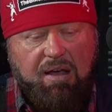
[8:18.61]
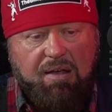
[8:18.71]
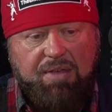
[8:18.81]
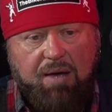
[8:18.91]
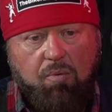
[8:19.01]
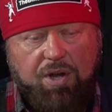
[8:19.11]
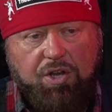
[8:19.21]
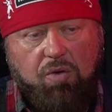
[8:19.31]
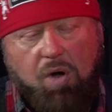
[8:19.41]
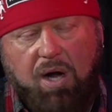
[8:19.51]
that when
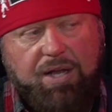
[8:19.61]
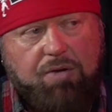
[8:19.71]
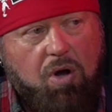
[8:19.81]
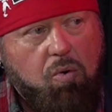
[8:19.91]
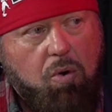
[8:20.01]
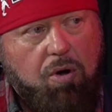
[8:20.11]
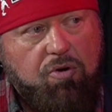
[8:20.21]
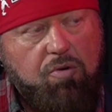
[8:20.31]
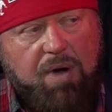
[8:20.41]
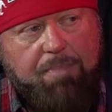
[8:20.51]
you walk into a
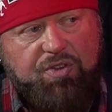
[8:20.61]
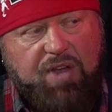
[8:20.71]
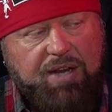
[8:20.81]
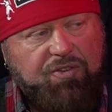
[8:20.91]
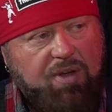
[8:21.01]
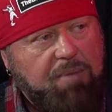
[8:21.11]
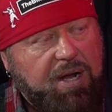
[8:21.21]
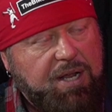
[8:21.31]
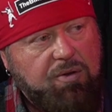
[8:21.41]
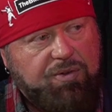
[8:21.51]
courtroom representing
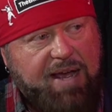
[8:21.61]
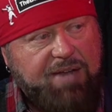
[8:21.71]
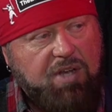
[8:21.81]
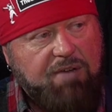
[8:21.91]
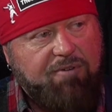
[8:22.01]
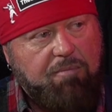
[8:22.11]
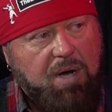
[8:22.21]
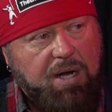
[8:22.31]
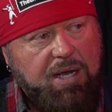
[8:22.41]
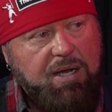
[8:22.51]
somebody who's asking for
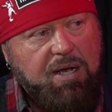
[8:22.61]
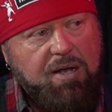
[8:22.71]
money,